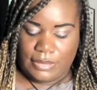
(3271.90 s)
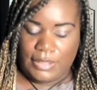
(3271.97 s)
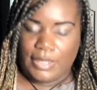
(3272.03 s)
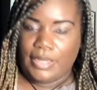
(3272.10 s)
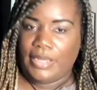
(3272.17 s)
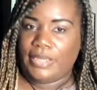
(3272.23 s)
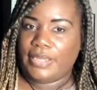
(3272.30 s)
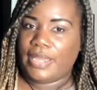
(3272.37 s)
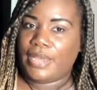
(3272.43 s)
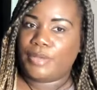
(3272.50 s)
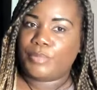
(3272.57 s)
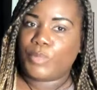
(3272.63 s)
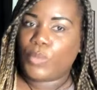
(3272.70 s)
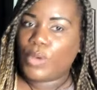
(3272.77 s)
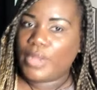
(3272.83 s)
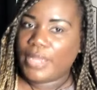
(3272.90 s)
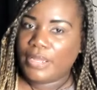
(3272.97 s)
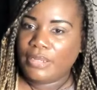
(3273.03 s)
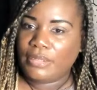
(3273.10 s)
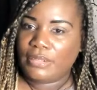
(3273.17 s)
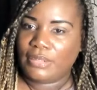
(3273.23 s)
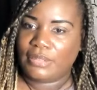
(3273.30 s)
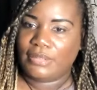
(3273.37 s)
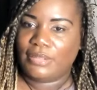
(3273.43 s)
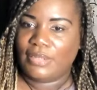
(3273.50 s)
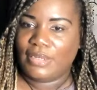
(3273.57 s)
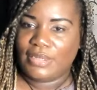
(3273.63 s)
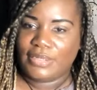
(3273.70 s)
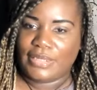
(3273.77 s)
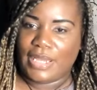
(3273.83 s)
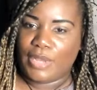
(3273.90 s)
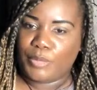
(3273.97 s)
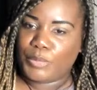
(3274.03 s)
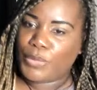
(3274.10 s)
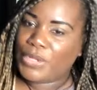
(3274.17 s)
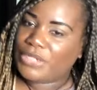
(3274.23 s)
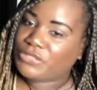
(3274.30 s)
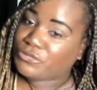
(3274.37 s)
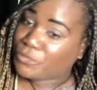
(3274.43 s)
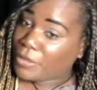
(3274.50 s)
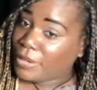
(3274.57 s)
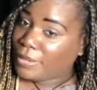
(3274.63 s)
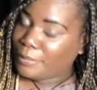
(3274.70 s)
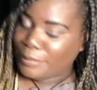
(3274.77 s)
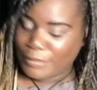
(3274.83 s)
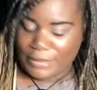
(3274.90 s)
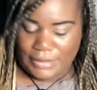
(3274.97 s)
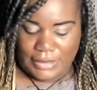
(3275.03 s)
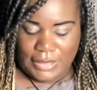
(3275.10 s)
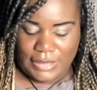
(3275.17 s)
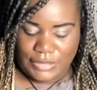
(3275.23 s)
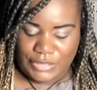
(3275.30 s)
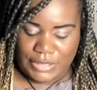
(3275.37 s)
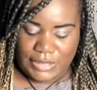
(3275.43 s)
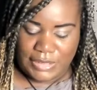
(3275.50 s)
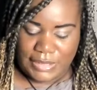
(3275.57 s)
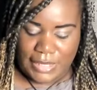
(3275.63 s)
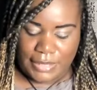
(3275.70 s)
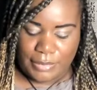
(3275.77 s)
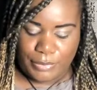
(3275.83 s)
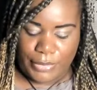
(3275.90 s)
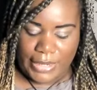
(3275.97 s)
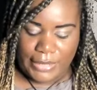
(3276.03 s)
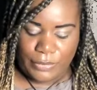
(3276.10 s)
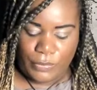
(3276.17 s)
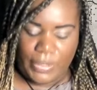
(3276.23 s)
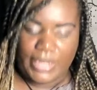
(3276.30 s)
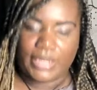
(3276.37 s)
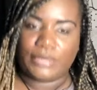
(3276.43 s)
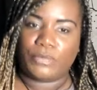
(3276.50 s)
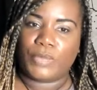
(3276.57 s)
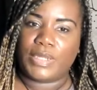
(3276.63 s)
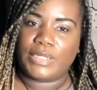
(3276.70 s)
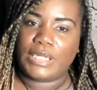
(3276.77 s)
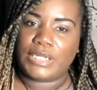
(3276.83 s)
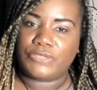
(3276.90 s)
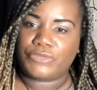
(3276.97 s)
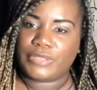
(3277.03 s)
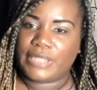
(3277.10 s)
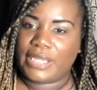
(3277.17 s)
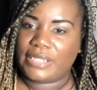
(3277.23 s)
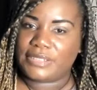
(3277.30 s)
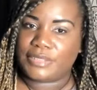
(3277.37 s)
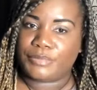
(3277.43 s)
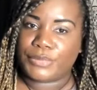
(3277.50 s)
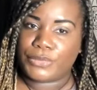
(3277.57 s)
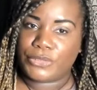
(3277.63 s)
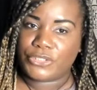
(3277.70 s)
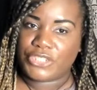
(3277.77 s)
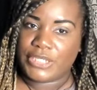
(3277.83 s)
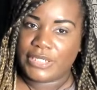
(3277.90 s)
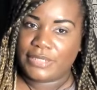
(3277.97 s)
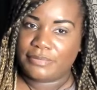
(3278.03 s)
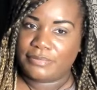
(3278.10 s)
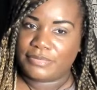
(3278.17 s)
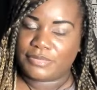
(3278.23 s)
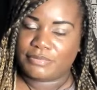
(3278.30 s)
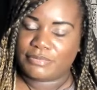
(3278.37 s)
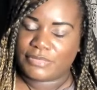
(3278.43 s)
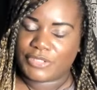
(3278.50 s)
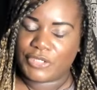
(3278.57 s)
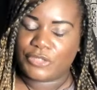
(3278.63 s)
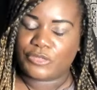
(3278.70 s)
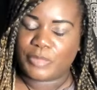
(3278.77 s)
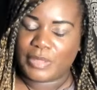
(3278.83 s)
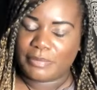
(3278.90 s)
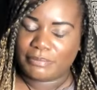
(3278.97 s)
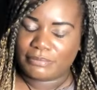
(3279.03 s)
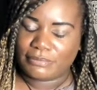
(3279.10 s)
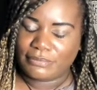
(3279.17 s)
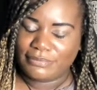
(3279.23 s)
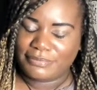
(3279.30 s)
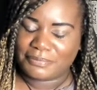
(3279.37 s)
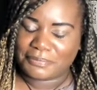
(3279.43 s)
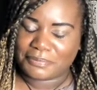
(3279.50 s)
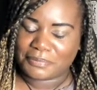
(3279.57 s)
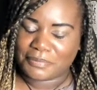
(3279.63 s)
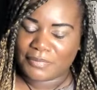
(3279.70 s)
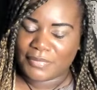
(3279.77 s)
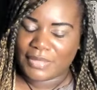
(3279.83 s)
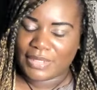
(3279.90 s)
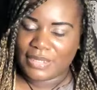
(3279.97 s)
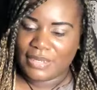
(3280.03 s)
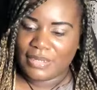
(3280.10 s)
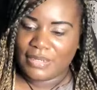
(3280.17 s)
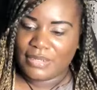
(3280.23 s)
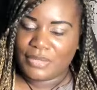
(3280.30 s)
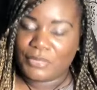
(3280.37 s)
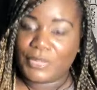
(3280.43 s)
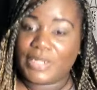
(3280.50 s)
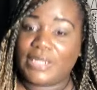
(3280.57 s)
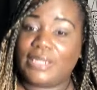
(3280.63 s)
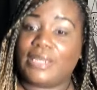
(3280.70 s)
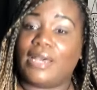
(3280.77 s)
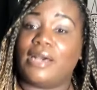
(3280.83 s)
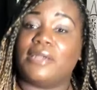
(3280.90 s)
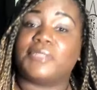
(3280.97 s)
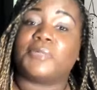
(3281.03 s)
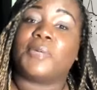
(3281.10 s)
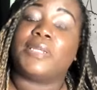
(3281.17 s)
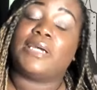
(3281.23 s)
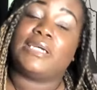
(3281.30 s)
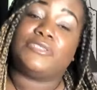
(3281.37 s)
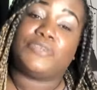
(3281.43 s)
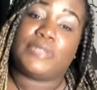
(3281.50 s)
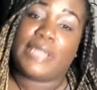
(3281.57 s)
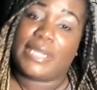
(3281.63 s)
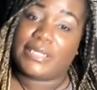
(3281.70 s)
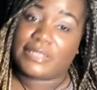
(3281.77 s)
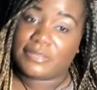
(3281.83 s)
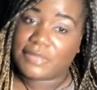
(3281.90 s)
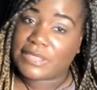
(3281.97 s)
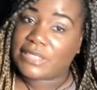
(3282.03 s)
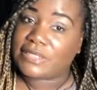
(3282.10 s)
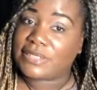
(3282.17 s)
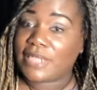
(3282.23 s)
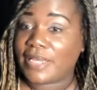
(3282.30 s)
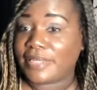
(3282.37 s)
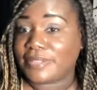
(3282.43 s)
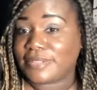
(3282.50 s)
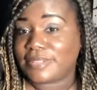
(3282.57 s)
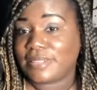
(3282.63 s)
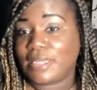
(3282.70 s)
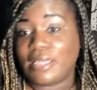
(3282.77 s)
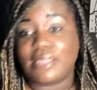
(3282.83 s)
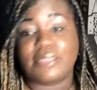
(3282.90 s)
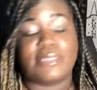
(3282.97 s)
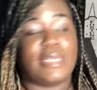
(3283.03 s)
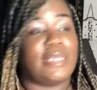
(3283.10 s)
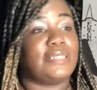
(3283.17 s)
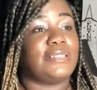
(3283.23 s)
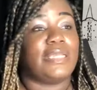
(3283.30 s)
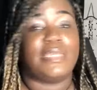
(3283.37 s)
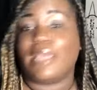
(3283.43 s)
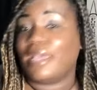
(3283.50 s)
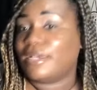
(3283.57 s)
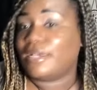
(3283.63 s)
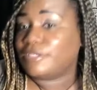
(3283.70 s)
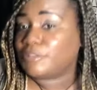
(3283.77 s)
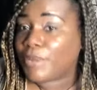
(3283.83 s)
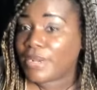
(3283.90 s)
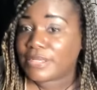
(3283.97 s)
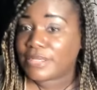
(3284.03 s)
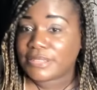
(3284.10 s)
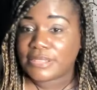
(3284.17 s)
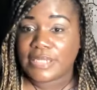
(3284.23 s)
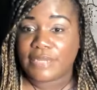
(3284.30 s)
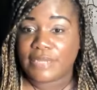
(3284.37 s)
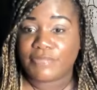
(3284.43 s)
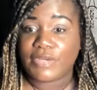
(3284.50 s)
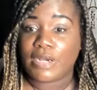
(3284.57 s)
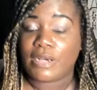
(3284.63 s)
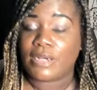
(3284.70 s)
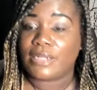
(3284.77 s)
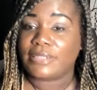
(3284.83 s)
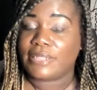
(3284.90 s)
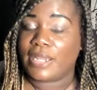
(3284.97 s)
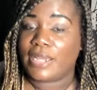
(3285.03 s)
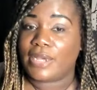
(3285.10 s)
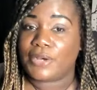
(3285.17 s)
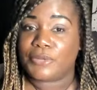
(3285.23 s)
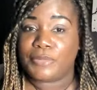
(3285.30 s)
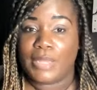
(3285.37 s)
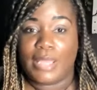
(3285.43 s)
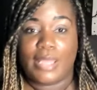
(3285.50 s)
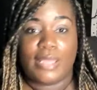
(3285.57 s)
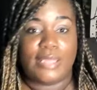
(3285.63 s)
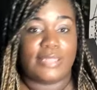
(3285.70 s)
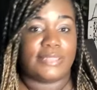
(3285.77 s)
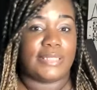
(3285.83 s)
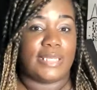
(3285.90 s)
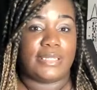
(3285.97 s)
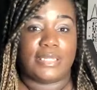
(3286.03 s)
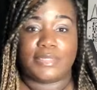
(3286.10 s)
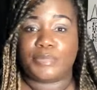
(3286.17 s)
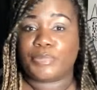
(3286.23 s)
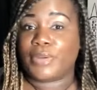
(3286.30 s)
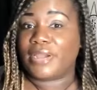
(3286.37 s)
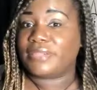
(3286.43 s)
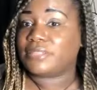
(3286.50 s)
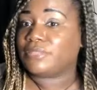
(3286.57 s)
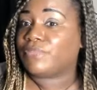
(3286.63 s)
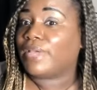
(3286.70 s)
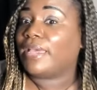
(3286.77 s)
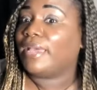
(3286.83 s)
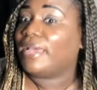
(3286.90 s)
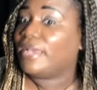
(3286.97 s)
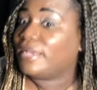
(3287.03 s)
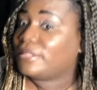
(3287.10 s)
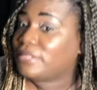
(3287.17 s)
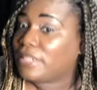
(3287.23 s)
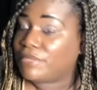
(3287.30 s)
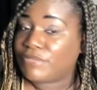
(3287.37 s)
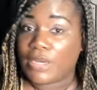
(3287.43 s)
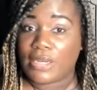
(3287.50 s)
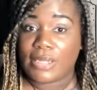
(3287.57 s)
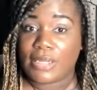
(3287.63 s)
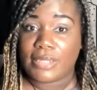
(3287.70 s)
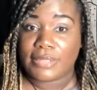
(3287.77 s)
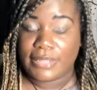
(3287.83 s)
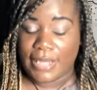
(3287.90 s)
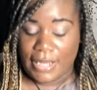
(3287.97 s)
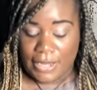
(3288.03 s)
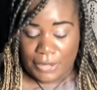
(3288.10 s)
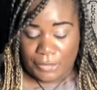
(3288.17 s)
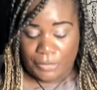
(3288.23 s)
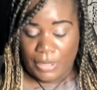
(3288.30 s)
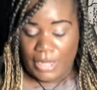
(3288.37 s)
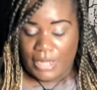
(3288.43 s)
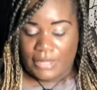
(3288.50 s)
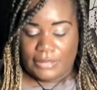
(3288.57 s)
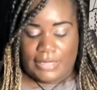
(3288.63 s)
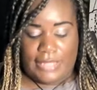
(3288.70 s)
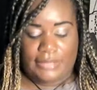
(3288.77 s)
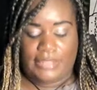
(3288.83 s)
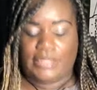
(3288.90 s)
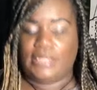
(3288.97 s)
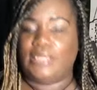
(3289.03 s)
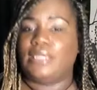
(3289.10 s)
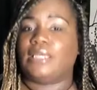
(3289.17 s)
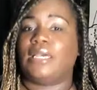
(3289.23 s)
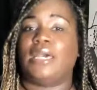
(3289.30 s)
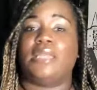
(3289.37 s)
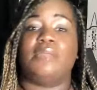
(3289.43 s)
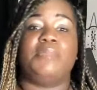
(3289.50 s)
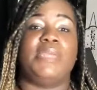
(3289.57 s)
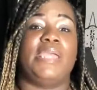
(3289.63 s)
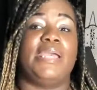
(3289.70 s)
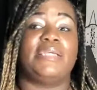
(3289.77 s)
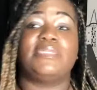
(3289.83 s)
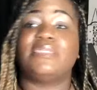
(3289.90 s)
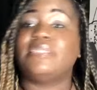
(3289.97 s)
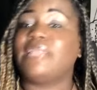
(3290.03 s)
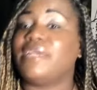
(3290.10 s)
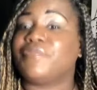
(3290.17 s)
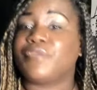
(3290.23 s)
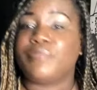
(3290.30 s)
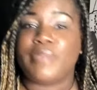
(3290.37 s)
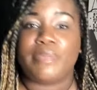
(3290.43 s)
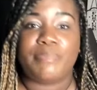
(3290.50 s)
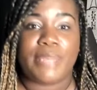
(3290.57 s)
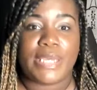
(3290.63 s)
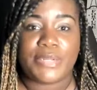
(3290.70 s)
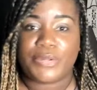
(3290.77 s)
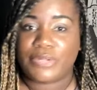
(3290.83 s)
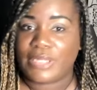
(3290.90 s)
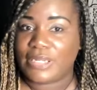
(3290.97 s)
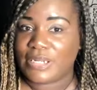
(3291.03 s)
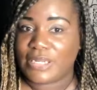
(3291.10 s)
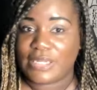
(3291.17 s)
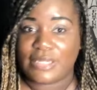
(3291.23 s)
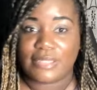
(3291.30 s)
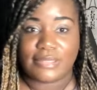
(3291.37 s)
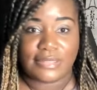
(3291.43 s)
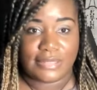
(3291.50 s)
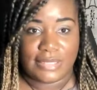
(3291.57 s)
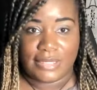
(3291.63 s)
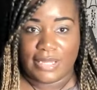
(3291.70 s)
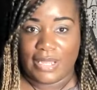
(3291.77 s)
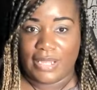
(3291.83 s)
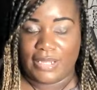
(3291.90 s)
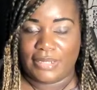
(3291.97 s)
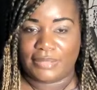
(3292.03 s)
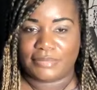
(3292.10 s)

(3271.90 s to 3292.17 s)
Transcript: And y'all boy Trump just celebrated what? 100 days of bullshit? Excuse me. What he calls 100 days of success. He says that gas prices have gone down. He said that the price of eggs have gone down, that the economy has never been better than it is today.